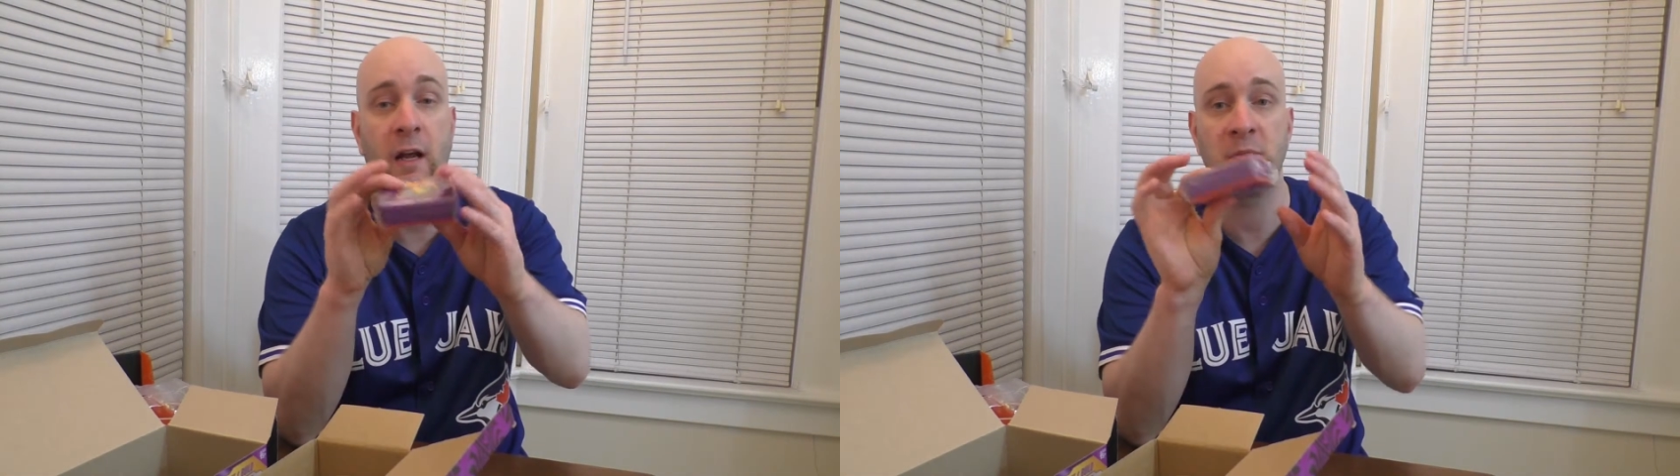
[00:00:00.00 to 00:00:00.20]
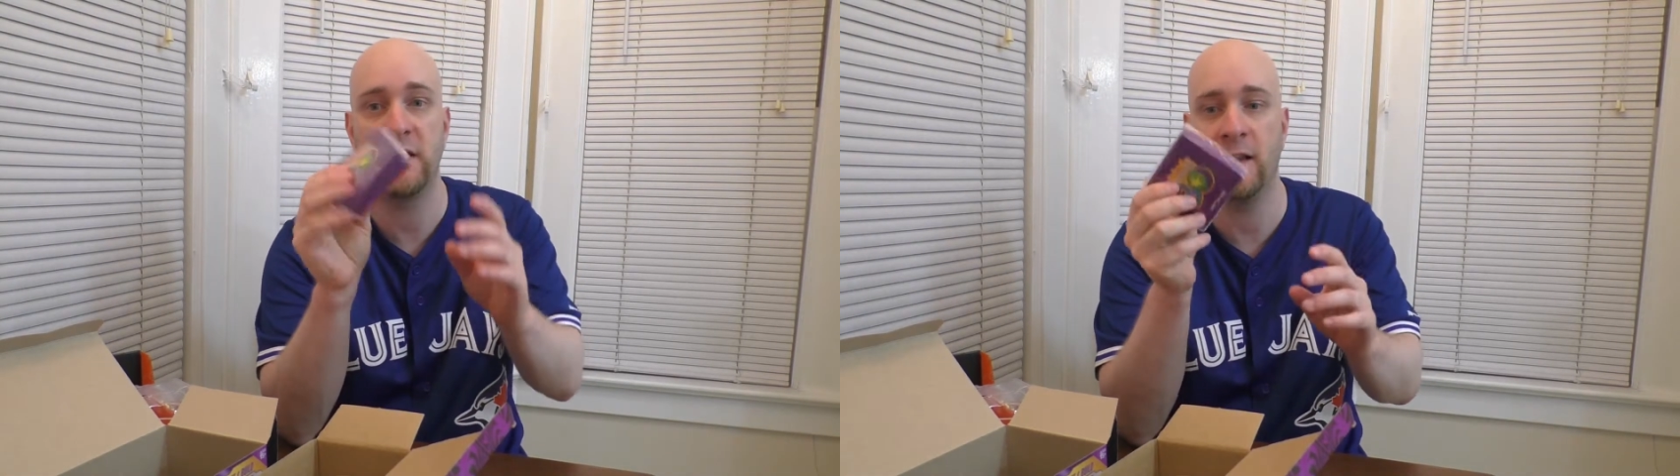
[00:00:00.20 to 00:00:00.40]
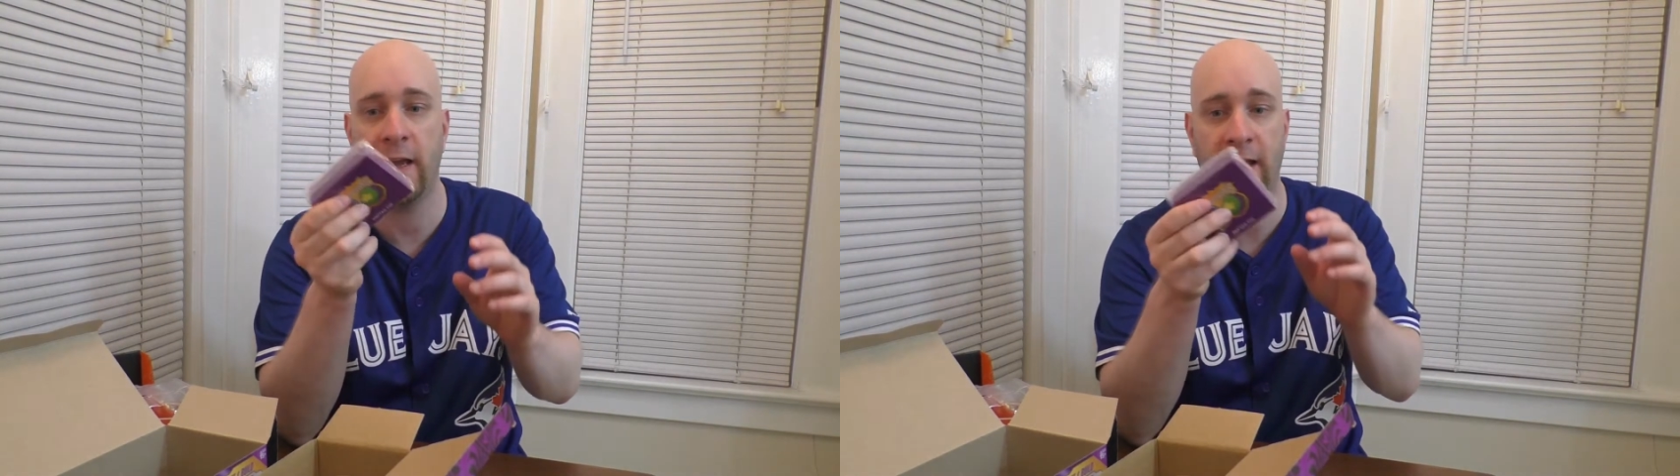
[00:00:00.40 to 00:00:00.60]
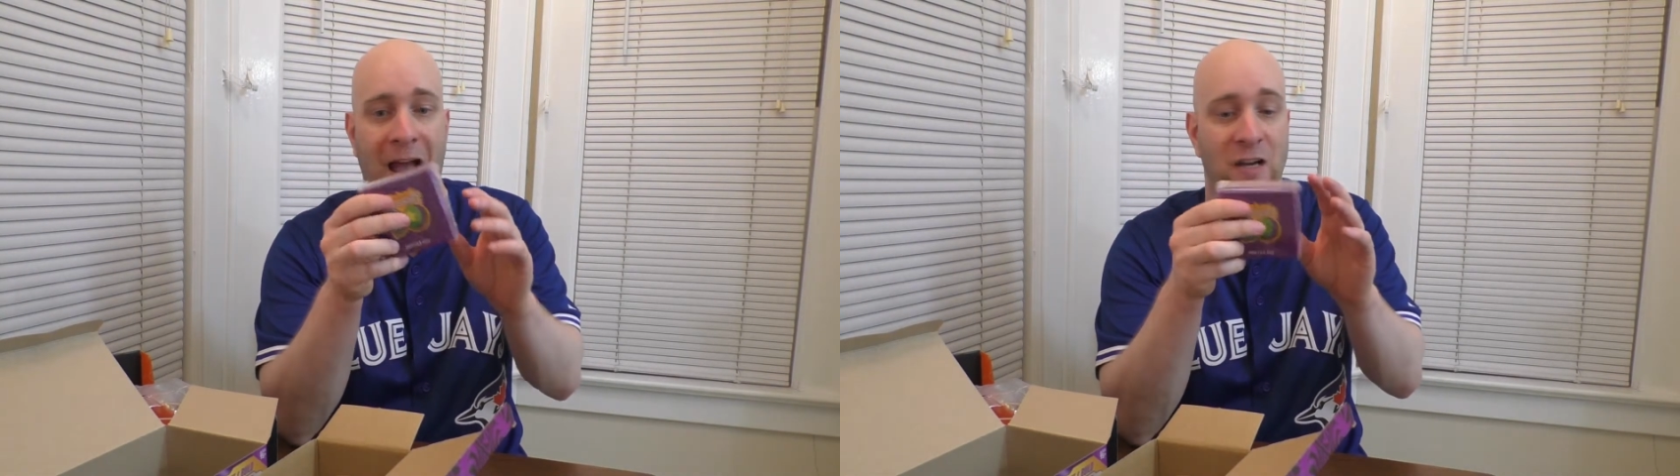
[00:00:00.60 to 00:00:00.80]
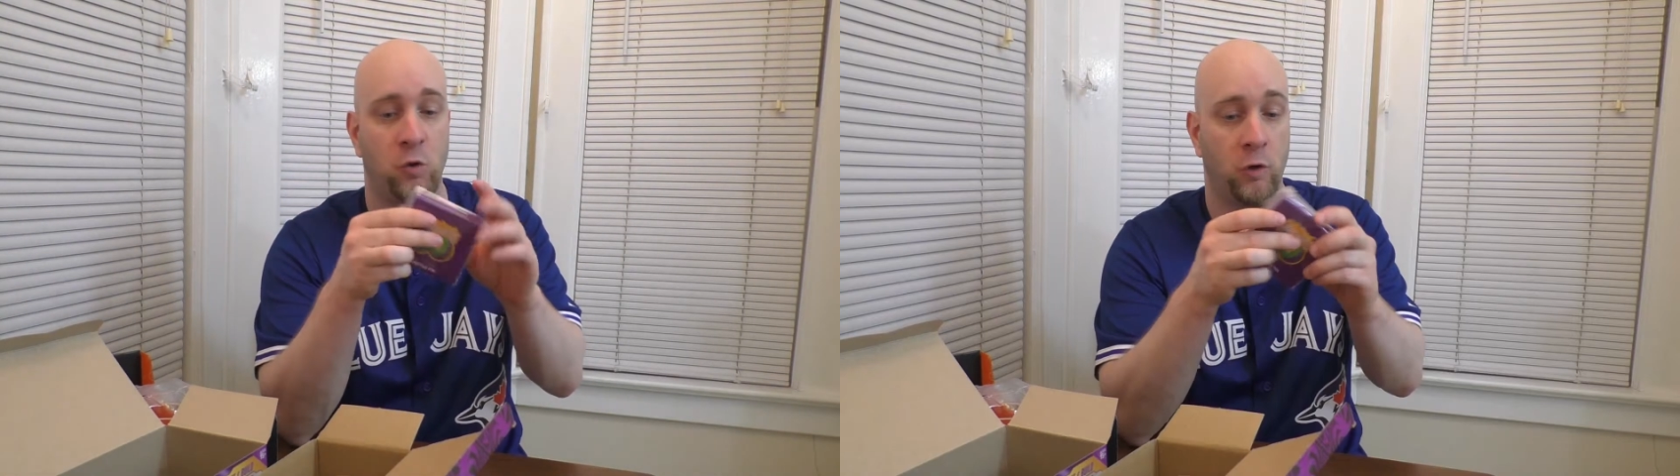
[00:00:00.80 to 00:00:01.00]
Comes in like an
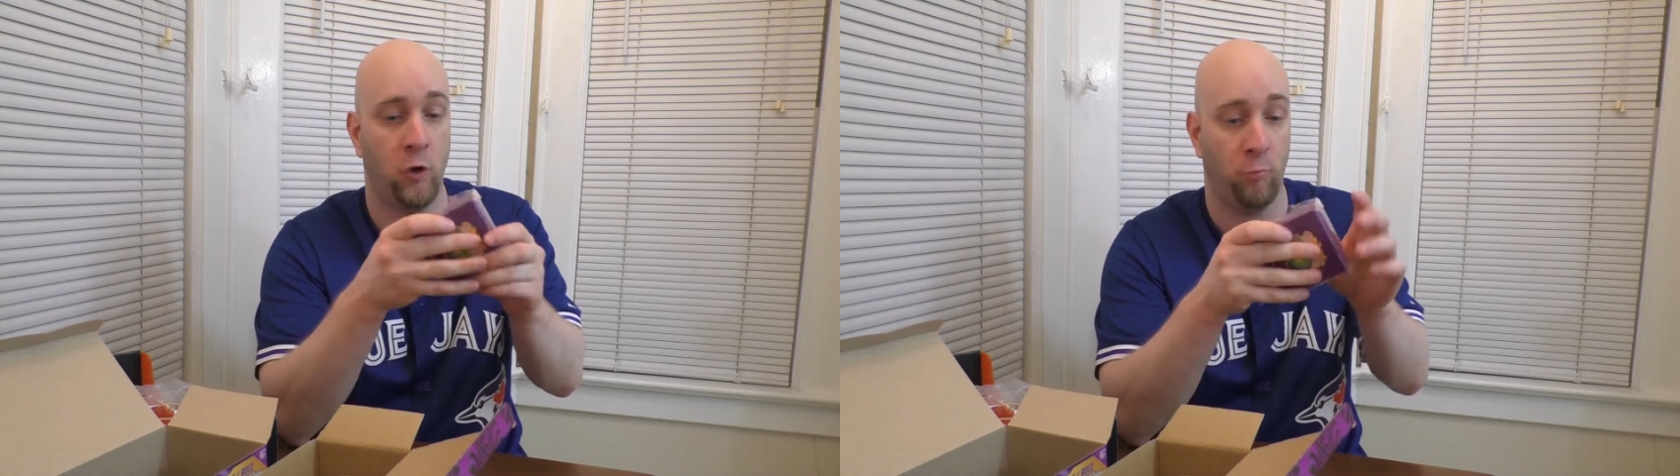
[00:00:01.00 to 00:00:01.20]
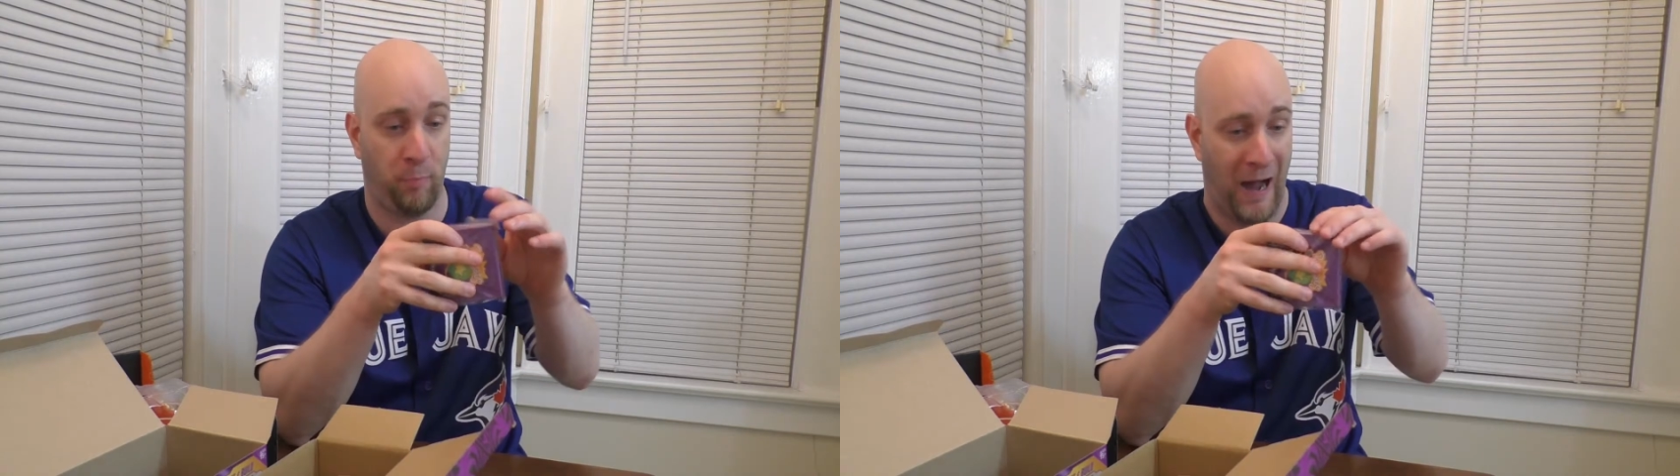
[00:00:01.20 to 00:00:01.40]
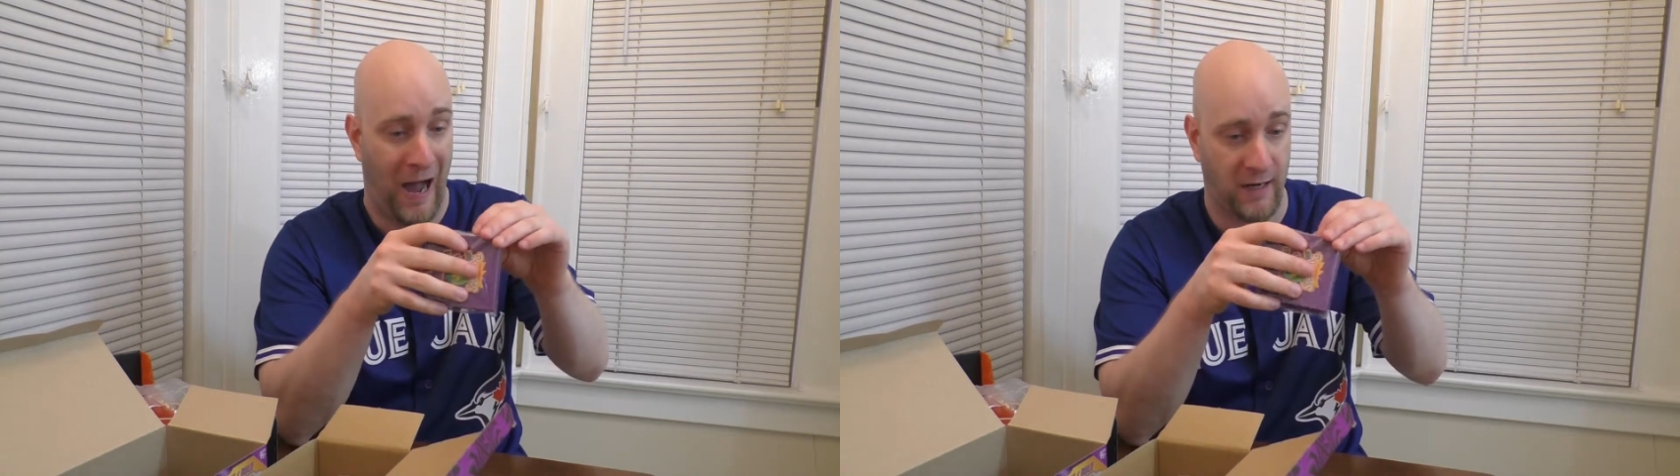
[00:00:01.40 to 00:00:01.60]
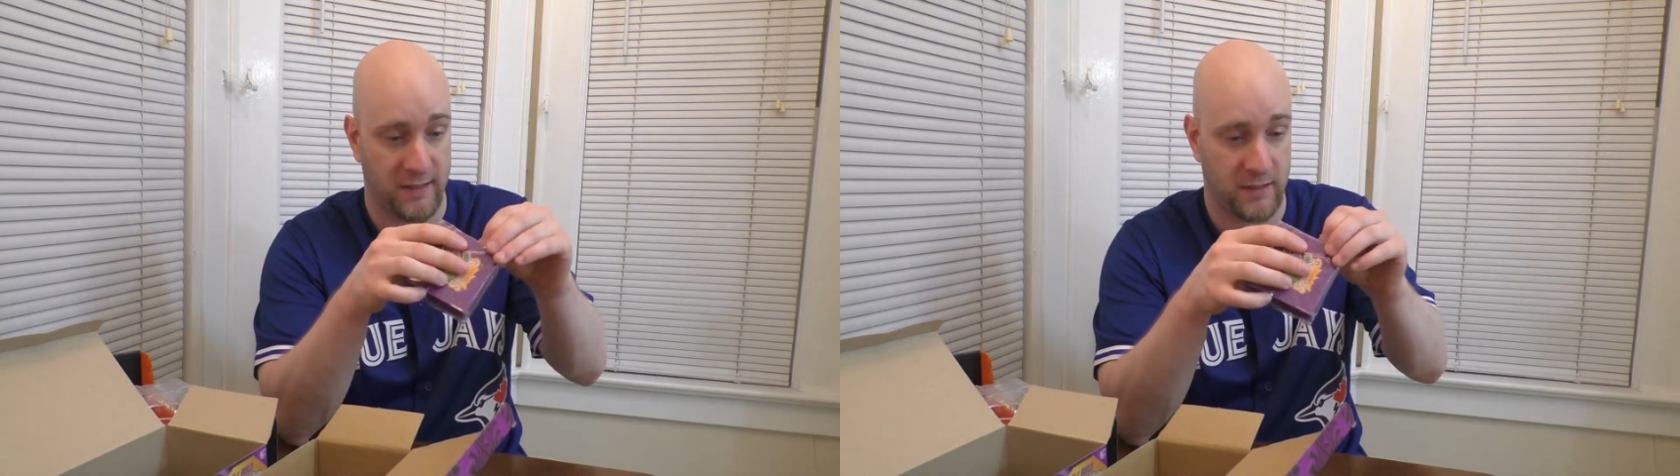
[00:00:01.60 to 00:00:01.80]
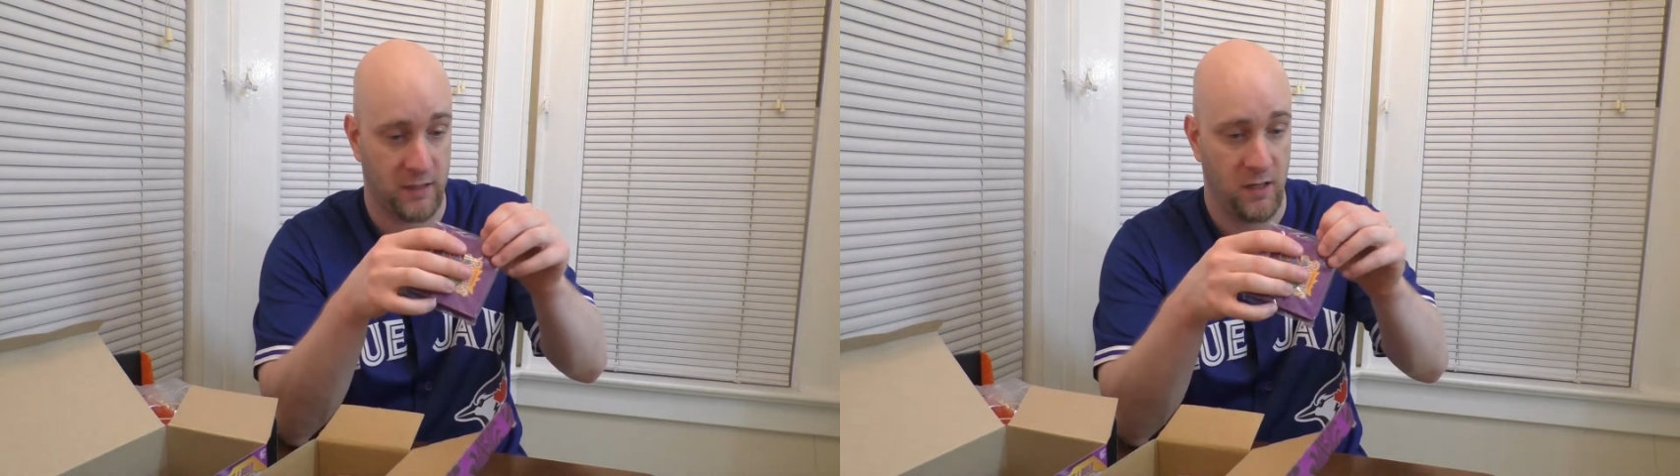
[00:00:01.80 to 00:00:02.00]
actual little
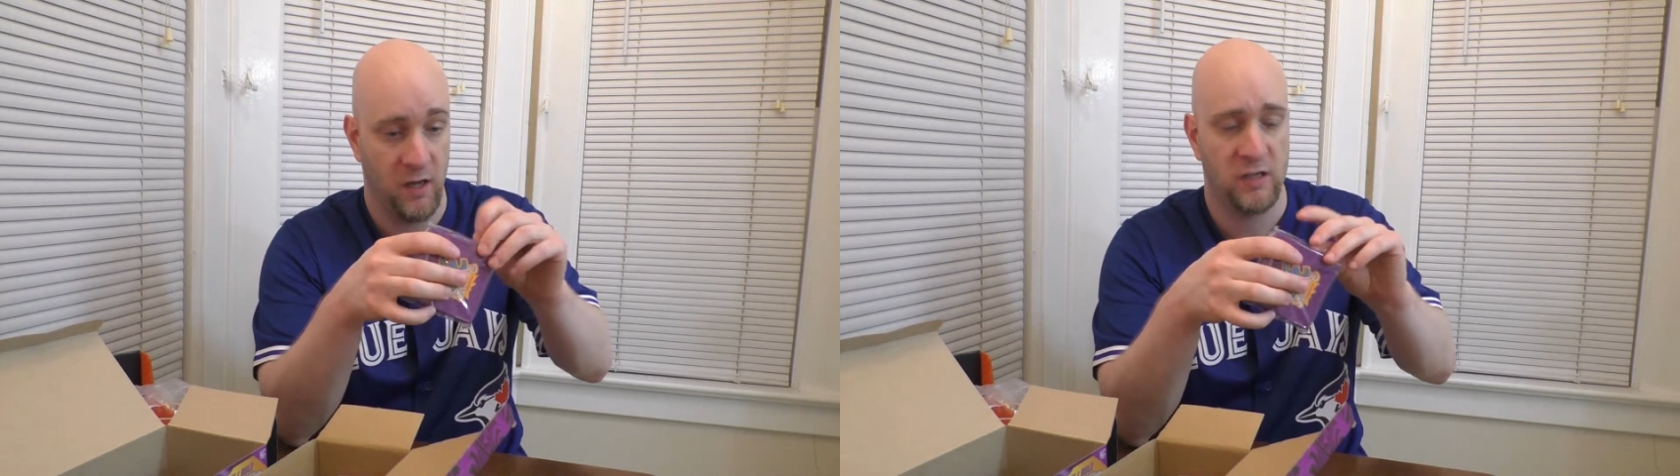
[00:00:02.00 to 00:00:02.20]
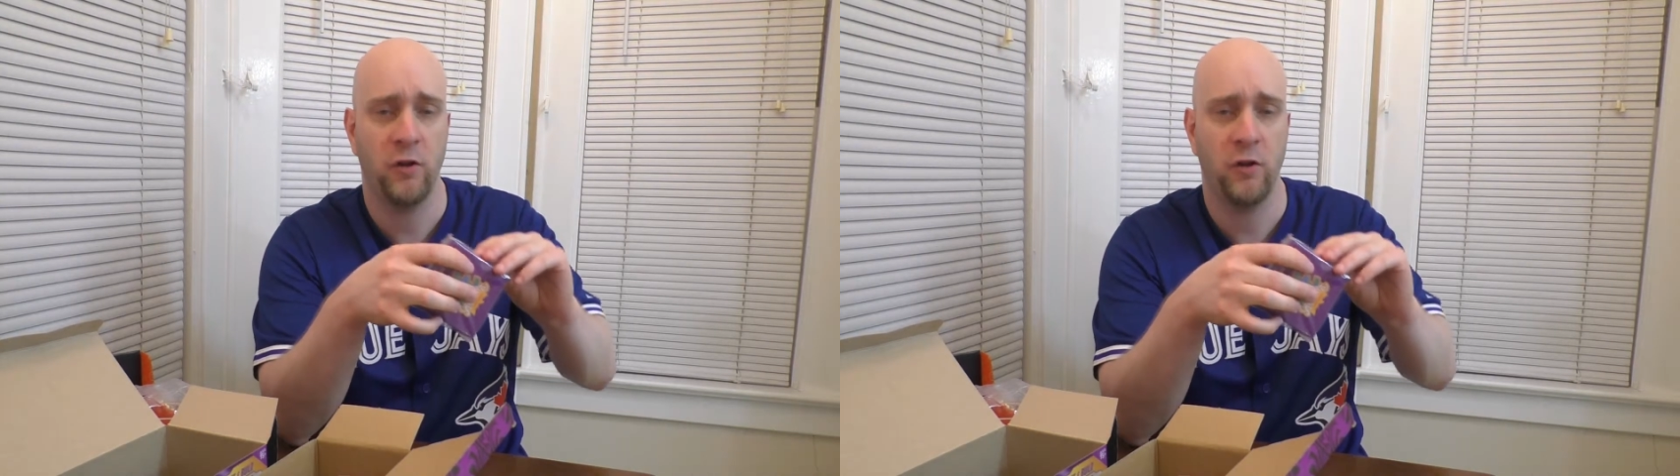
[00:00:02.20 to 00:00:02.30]
box.